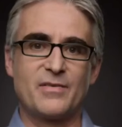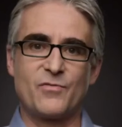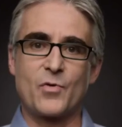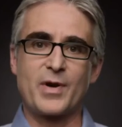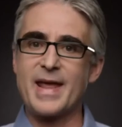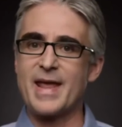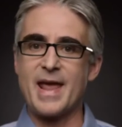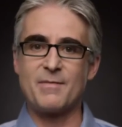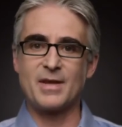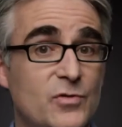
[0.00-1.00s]
get 4K
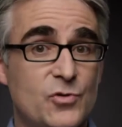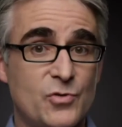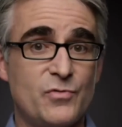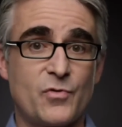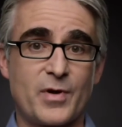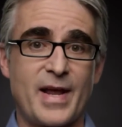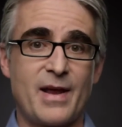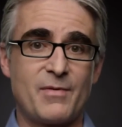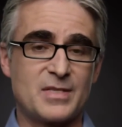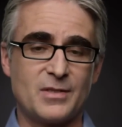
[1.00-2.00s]
gaming, true 4K